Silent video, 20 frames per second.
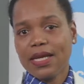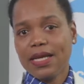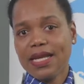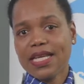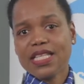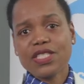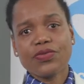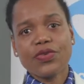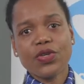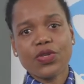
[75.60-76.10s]

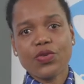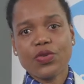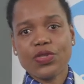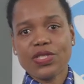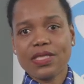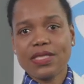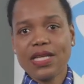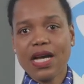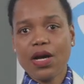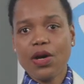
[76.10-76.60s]
Let's
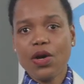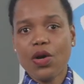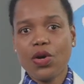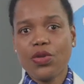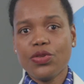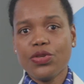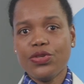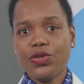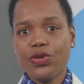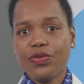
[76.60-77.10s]
focus now
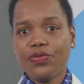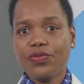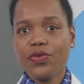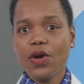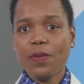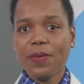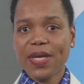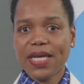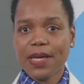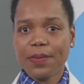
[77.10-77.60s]
on the
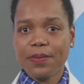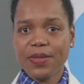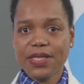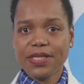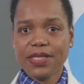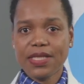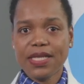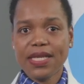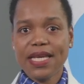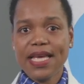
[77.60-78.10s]
4
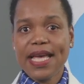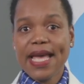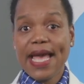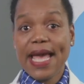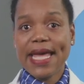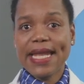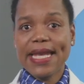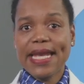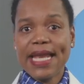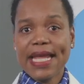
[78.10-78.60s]
megabit
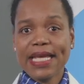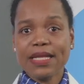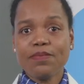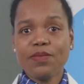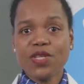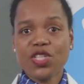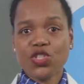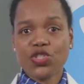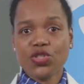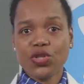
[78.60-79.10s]
and let
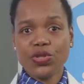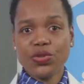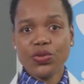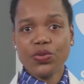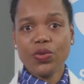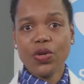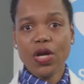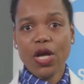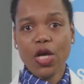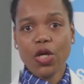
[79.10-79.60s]
me show
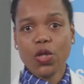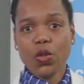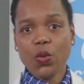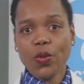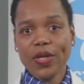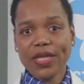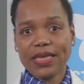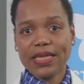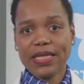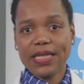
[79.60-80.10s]
you a
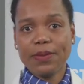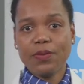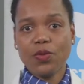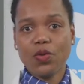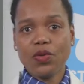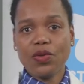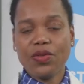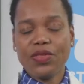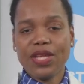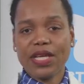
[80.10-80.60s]
quick
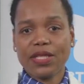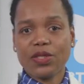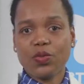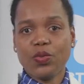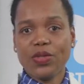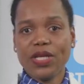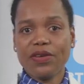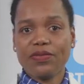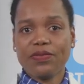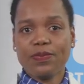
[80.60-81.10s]
demo that
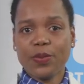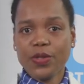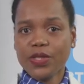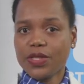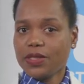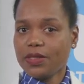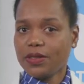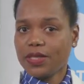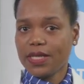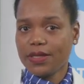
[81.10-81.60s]
we have
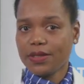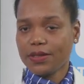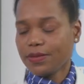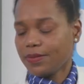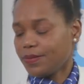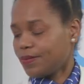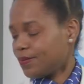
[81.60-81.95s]
put together.